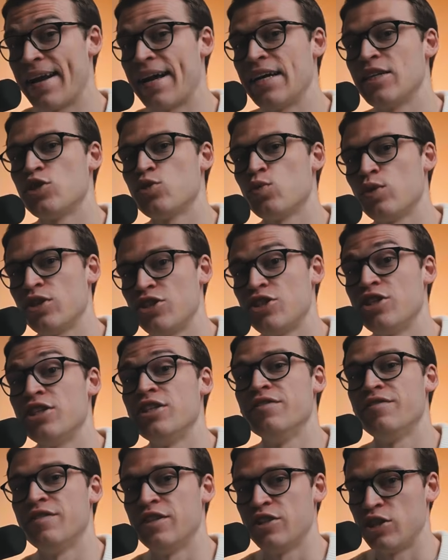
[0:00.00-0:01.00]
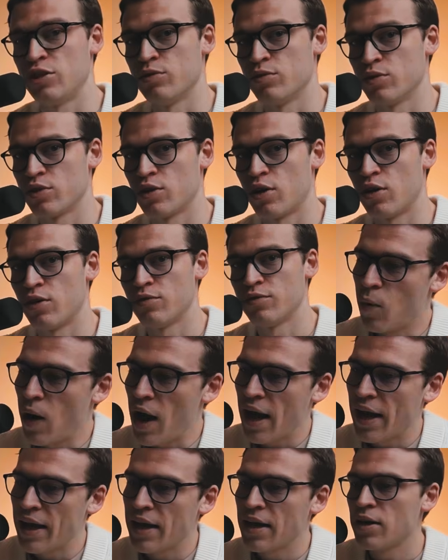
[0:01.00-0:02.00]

I switched to Davinci Resolve. Why?